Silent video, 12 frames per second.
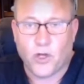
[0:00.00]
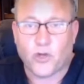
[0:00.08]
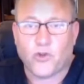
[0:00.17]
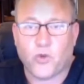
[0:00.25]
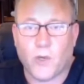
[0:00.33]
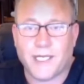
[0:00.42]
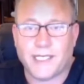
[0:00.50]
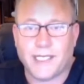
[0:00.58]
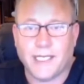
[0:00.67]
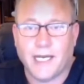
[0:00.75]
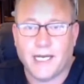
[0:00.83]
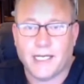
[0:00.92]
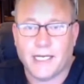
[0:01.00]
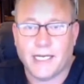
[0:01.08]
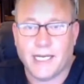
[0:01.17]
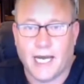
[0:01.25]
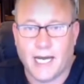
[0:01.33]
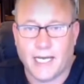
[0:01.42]

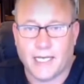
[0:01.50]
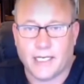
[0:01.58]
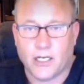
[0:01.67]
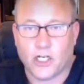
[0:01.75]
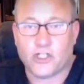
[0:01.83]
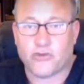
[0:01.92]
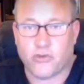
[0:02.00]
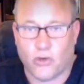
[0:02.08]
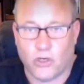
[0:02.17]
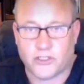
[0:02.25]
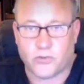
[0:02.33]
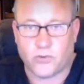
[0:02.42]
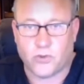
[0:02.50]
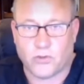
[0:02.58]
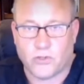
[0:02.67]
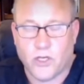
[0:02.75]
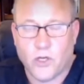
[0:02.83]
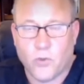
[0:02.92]
29 across the world.
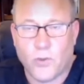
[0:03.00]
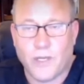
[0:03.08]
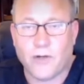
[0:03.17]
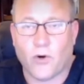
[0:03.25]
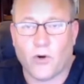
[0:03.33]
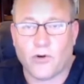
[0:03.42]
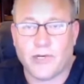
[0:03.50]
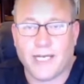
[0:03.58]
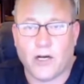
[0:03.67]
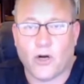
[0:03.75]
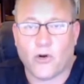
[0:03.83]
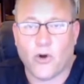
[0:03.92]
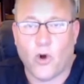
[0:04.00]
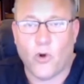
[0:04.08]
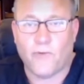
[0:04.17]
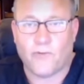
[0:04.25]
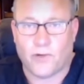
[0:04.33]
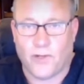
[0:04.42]
We already are
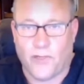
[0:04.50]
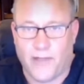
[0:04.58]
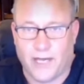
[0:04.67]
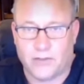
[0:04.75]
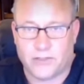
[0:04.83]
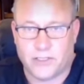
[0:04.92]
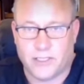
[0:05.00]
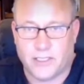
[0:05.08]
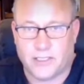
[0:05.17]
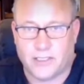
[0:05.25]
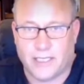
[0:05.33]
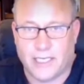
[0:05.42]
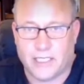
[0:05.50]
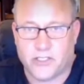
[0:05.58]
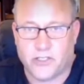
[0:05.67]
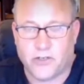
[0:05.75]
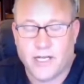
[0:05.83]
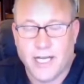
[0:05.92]
over a thousand in the last
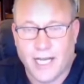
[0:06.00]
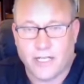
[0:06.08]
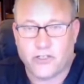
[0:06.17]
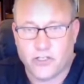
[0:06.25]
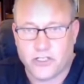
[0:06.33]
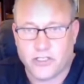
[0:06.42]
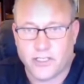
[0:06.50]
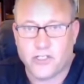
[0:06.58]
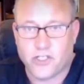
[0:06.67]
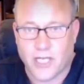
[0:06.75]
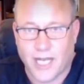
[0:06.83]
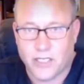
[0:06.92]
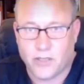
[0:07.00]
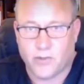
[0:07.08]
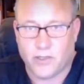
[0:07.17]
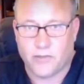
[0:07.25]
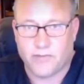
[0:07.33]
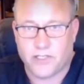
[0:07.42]
year. And just in January
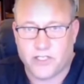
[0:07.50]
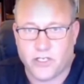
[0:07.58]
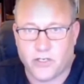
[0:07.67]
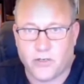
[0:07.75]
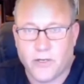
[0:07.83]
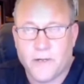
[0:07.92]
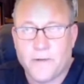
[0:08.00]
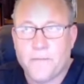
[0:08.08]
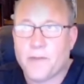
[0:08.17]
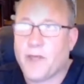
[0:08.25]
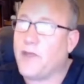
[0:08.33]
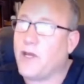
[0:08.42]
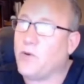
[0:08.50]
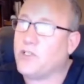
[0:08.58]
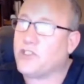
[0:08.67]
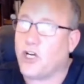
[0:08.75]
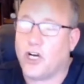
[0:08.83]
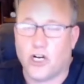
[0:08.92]
of this year, there
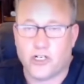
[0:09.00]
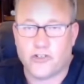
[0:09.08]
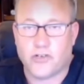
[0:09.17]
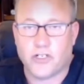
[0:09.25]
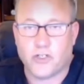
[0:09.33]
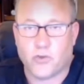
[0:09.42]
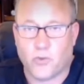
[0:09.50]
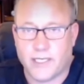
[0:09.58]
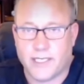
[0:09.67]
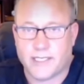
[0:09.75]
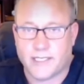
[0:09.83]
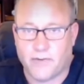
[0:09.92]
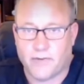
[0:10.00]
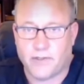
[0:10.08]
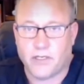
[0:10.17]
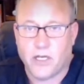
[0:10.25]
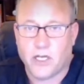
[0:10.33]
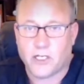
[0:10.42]
was
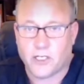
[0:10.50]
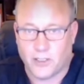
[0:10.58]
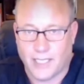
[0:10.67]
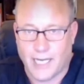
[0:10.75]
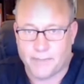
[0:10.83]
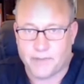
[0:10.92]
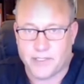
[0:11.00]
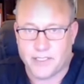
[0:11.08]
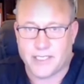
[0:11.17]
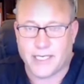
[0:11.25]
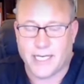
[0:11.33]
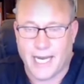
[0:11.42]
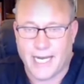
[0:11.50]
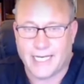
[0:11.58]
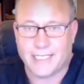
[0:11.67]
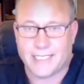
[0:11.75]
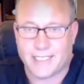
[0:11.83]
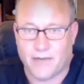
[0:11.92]
127 collapses and
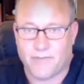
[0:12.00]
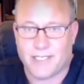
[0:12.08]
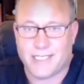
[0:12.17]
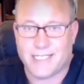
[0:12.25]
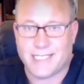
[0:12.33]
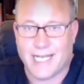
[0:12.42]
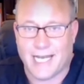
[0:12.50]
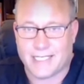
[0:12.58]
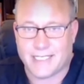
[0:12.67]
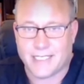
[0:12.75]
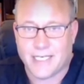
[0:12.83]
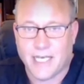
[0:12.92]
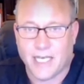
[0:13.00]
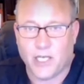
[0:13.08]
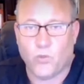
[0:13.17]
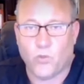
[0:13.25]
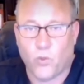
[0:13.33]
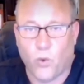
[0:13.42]
87 deaths
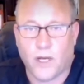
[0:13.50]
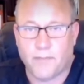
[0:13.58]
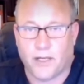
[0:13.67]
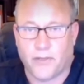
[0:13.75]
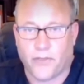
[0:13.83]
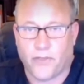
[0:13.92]
in one month,